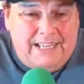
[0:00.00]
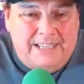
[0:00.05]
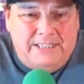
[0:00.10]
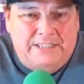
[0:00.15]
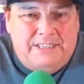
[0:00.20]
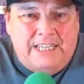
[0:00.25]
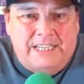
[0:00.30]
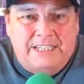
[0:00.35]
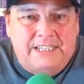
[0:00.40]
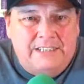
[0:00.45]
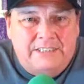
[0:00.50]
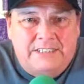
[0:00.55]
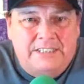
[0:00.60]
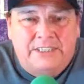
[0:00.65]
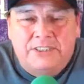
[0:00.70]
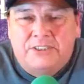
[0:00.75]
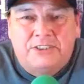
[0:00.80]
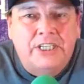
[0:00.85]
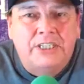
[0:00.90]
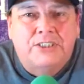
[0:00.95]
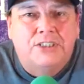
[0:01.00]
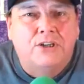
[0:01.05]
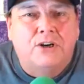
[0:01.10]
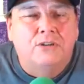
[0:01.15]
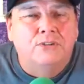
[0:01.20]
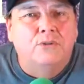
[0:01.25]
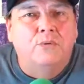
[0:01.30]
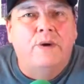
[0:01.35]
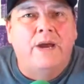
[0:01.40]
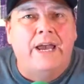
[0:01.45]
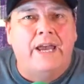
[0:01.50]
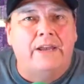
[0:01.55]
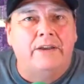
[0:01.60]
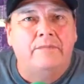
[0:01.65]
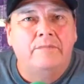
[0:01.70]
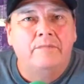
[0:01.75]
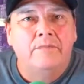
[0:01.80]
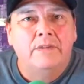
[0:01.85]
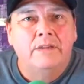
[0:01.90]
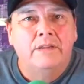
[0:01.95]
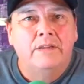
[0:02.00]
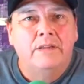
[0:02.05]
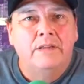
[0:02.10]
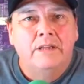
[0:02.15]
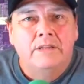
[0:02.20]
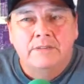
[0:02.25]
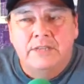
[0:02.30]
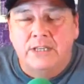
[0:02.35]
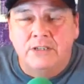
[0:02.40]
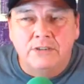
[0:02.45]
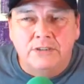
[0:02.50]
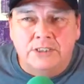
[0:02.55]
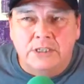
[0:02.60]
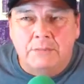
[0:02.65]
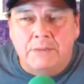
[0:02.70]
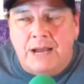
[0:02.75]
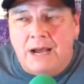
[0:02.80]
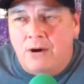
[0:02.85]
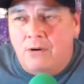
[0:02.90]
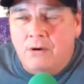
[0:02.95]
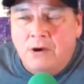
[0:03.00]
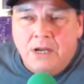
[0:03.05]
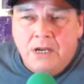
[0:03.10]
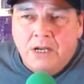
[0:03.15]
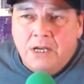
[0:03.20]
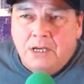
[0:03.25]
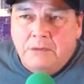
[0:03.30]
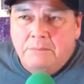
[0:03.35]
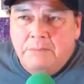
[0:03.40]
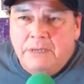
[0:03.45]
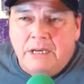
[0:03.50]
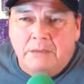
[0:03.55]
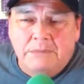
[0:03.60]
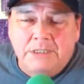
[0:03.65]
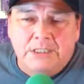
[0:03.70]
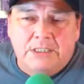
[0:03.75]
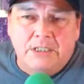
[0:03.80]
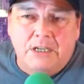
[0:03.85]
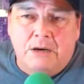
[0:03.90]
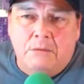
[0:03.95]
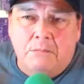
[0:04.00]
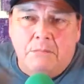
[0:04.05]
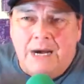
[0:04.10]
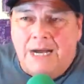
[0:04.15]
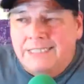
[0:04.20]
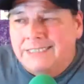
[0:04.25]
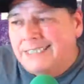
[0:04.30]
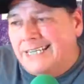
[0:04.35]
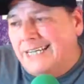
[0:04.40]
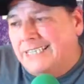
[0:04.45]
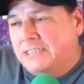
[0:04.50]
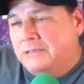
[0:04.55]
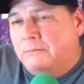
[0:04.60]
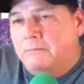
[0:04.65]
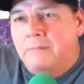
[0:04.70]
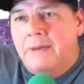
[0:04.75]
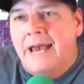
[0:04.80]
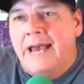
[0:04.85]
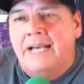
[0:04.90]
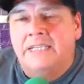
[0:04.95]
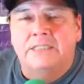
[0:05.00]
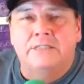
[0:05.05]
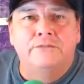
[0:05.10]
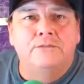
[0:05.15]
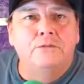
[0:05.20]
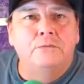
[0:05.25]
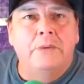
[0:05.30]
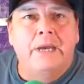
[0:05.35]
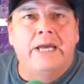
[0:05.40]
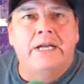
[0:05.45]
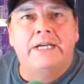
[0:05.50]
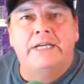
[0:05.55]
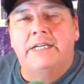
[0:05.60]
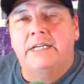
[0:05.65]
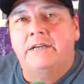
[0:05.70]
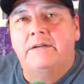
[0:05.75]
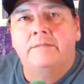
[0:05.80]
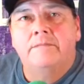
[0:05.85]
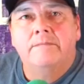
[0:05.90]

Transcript: the distinction goes away, that you somehow become this homogenized mass of humanity.